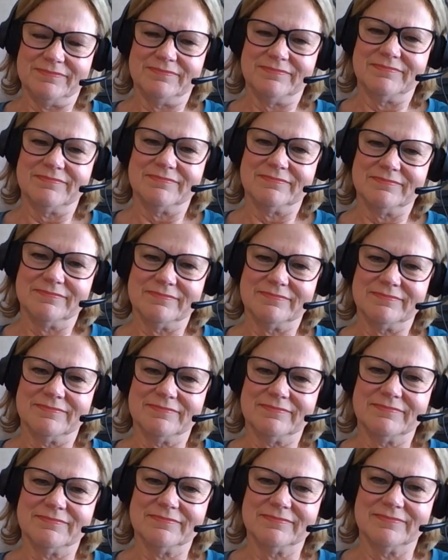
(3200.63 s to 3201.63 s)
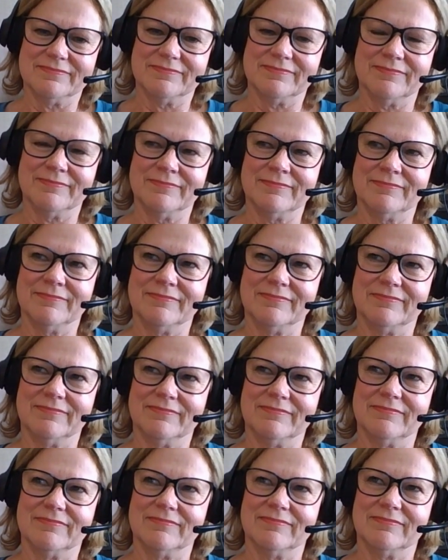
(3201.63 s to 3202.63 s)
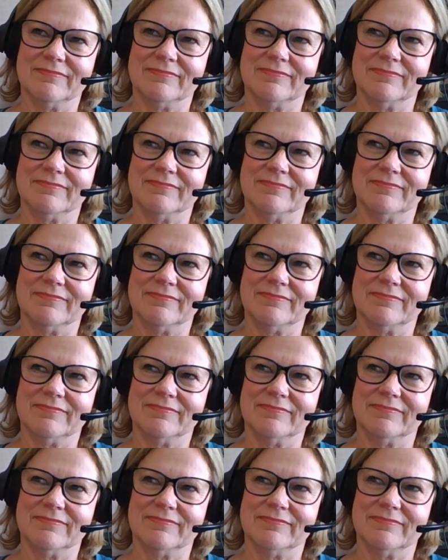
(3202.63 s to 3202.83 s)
The person shown says nothing.